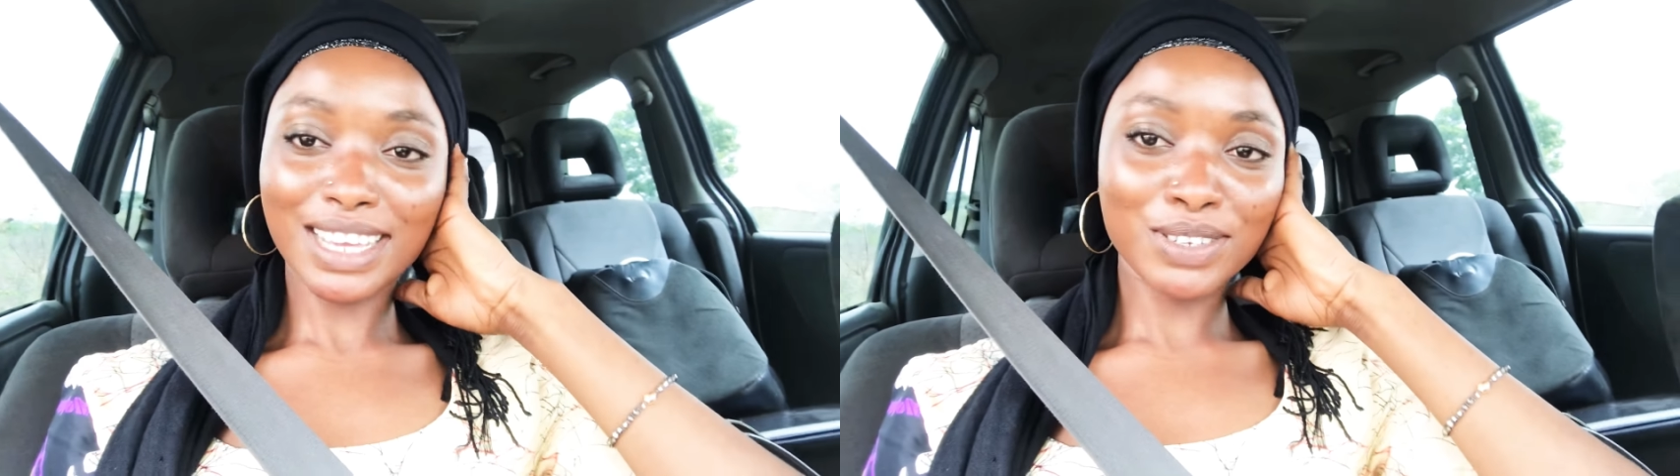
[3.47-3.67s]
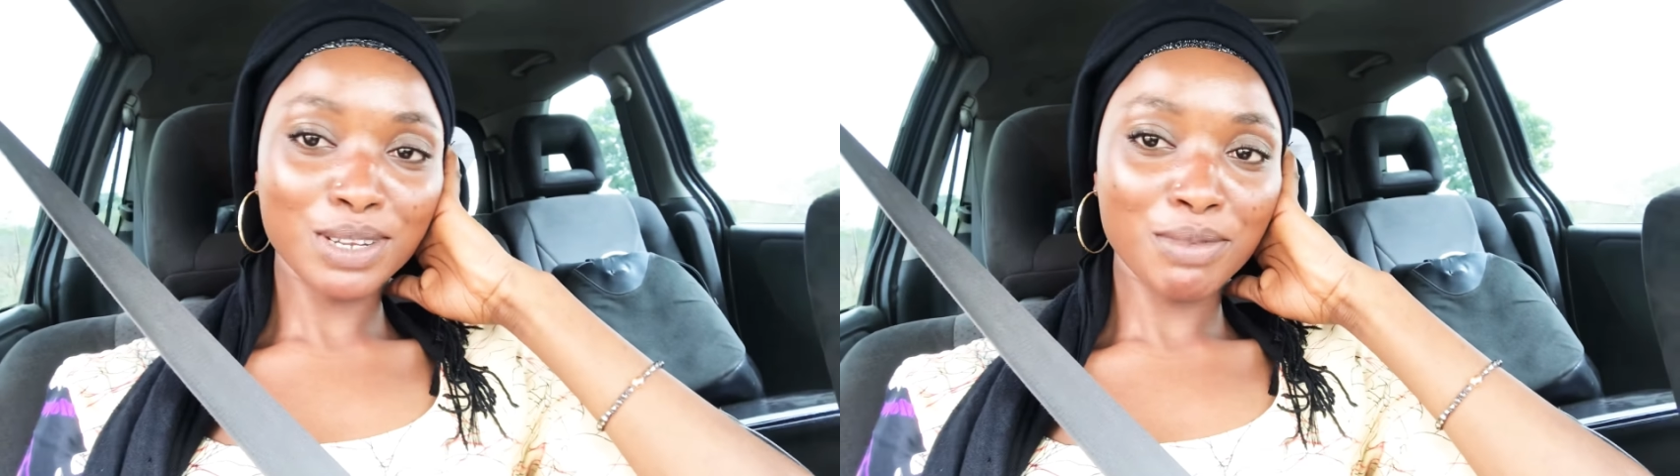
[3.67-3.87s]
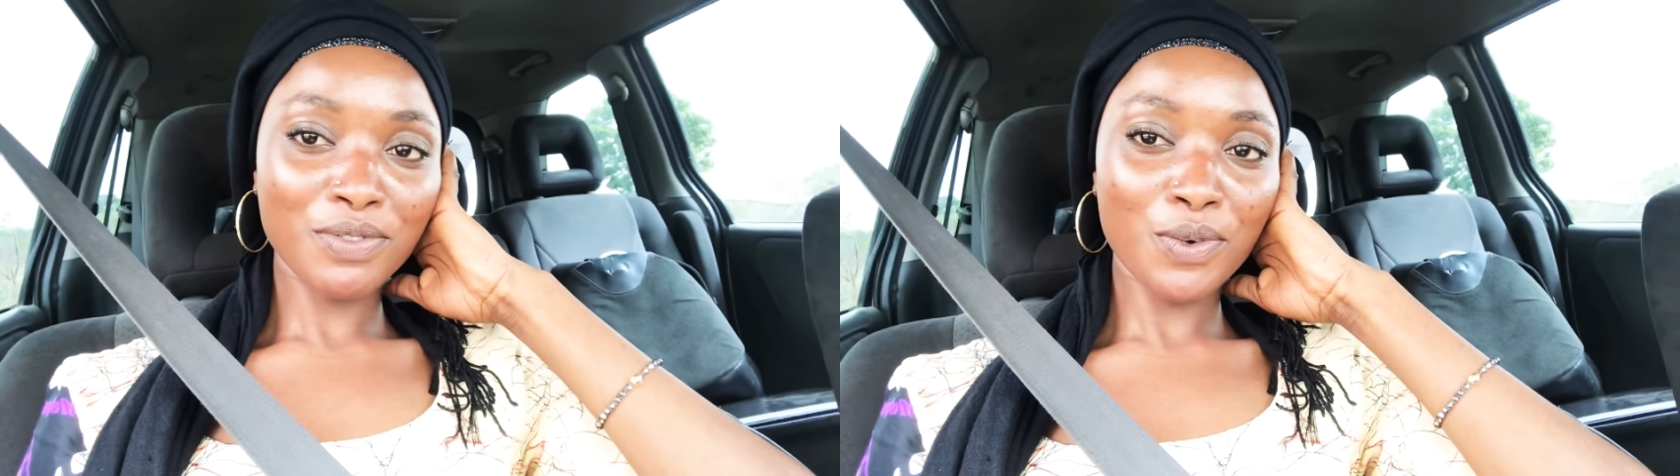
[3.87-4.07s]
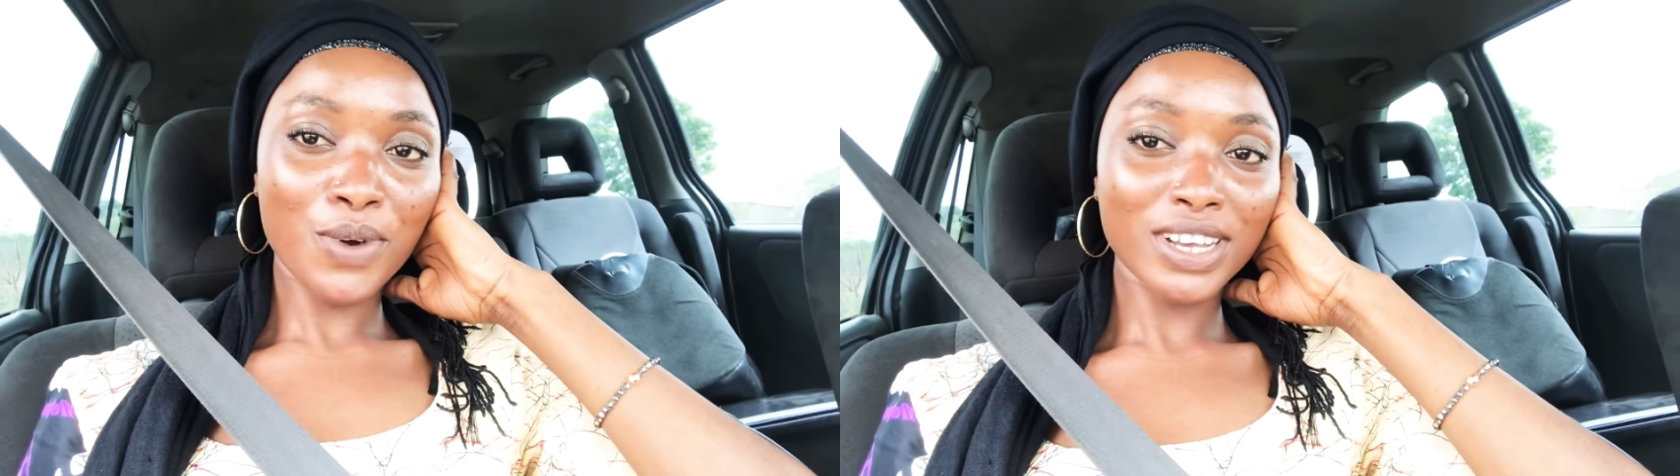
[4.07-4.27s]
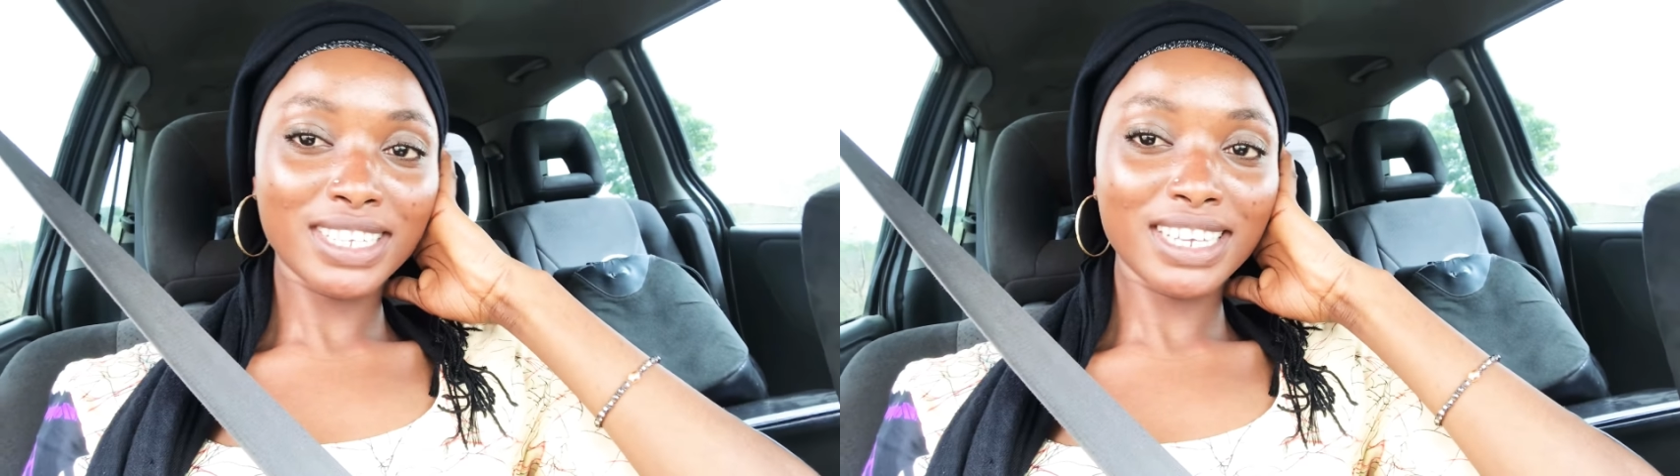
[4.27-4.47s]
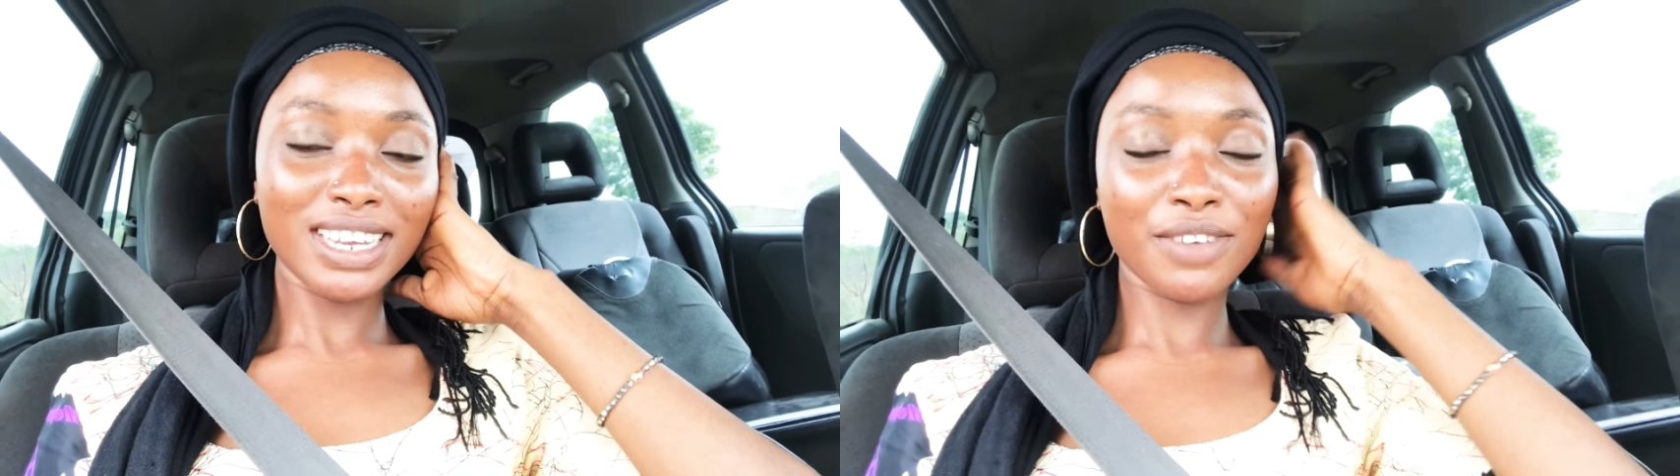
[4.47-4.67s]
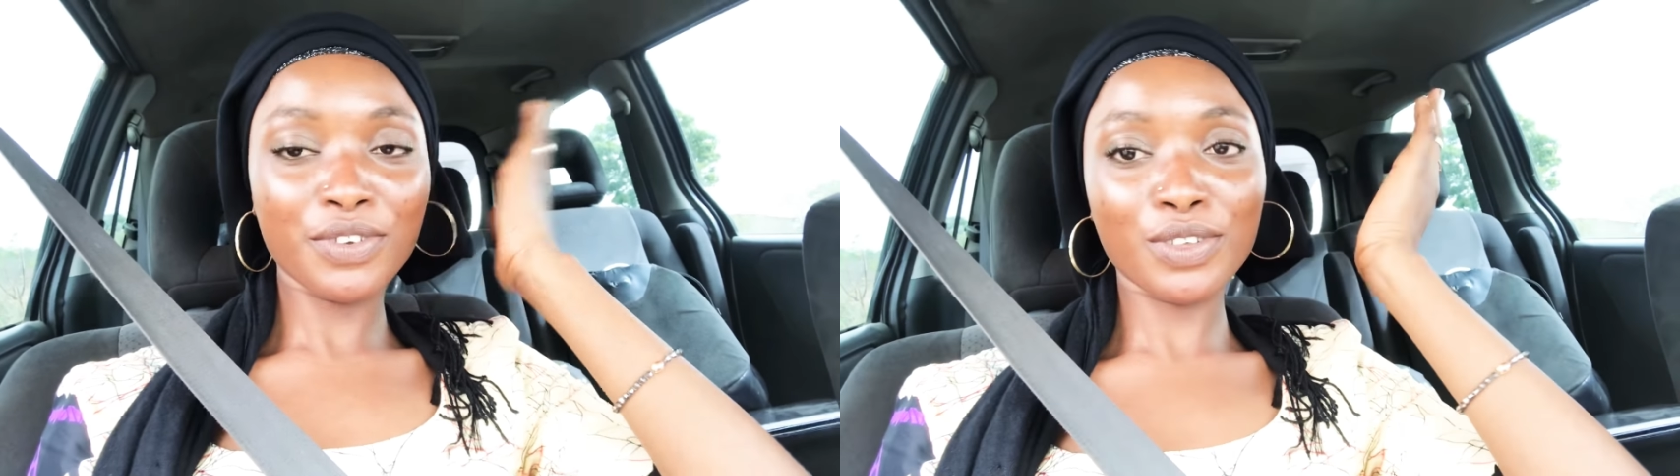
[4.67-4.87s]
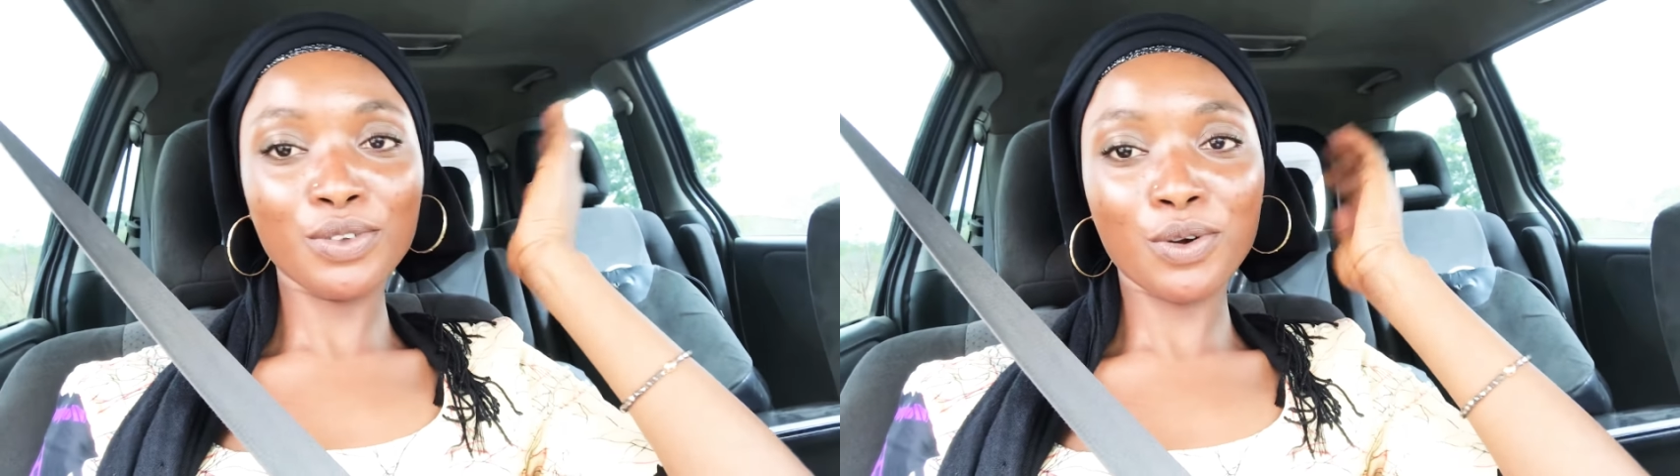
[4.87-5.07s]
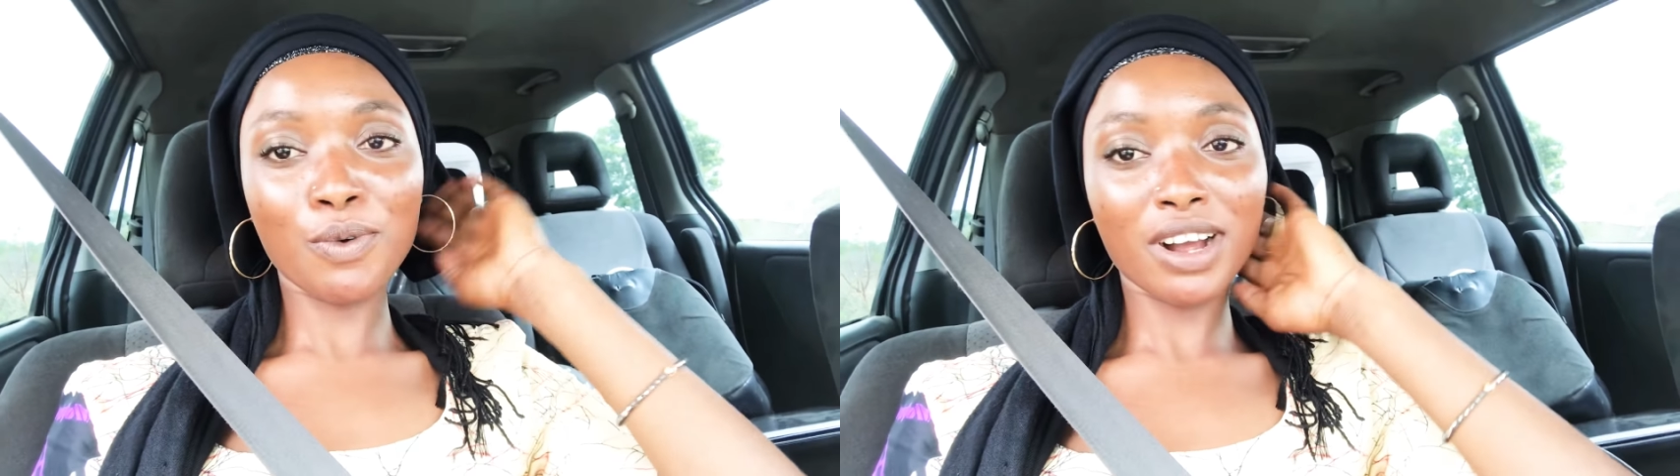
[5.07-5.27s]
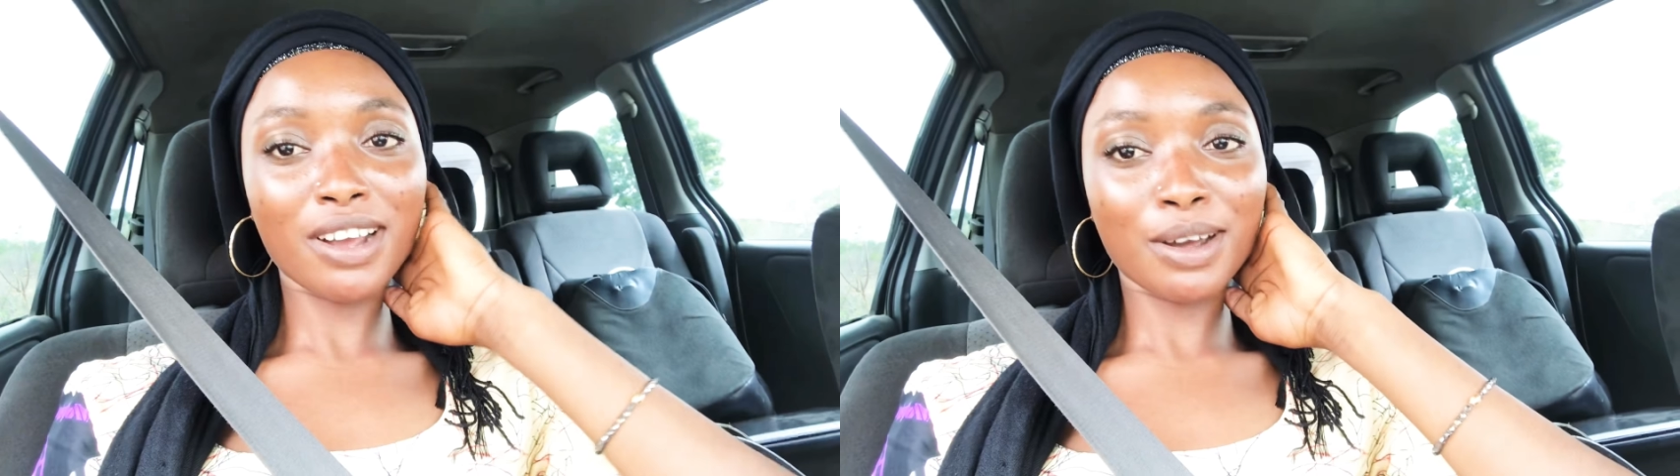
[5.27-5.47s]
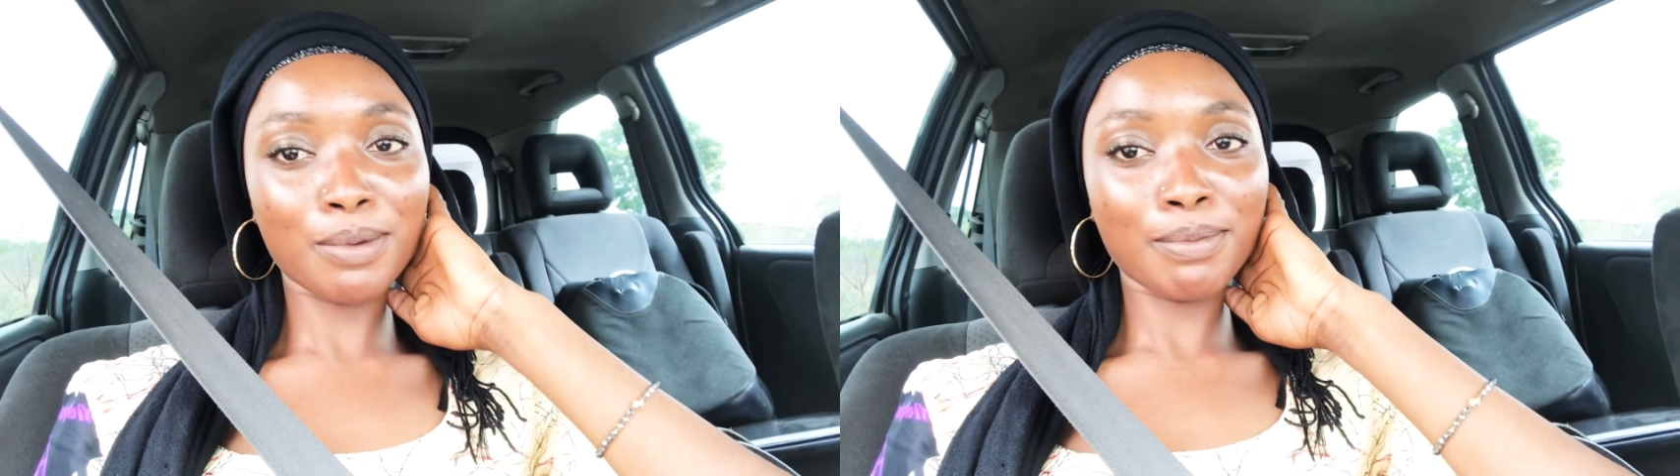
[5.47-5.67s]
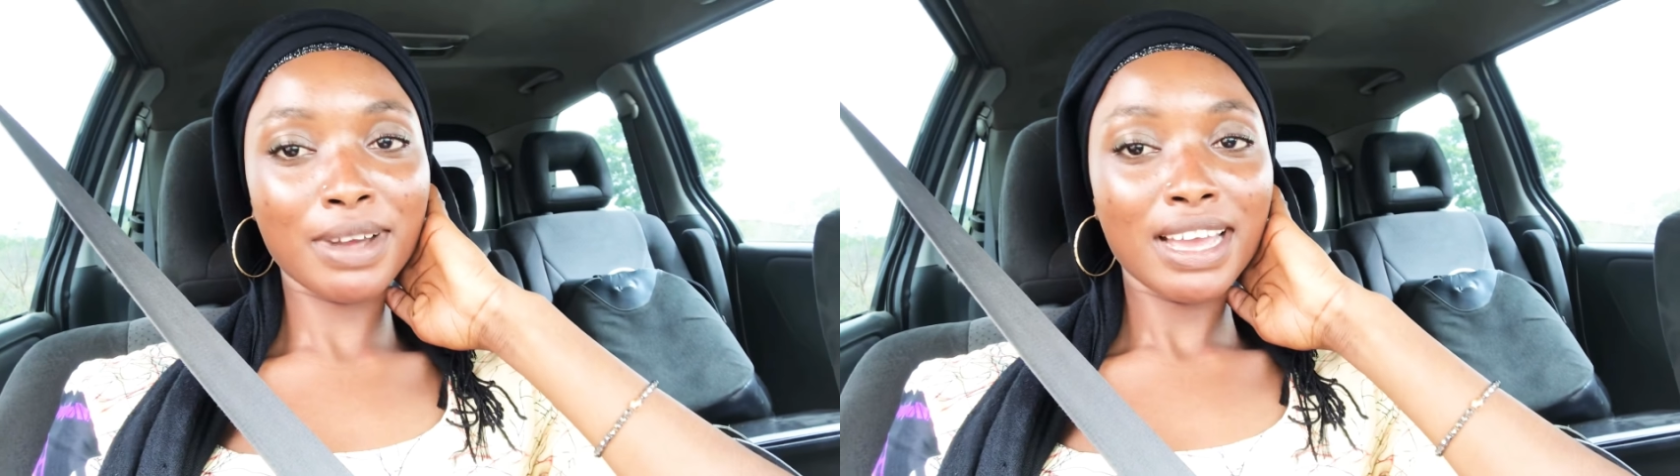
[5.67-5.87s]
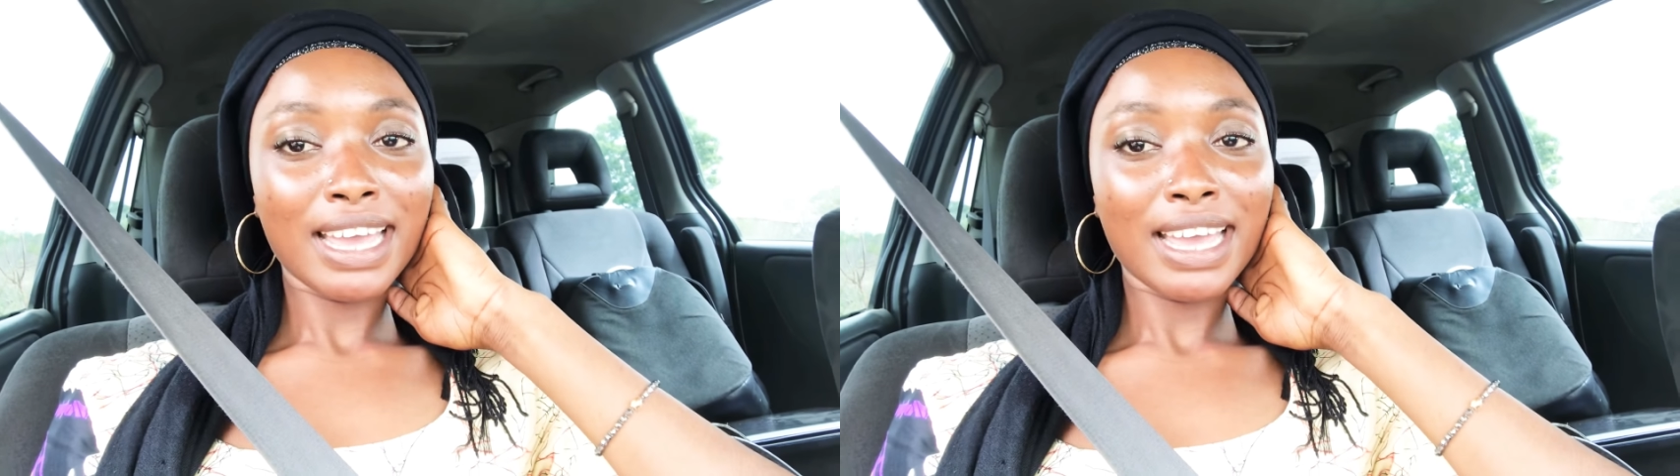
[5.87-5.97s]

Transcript: Thank you so much for watching. If you're new, welcome.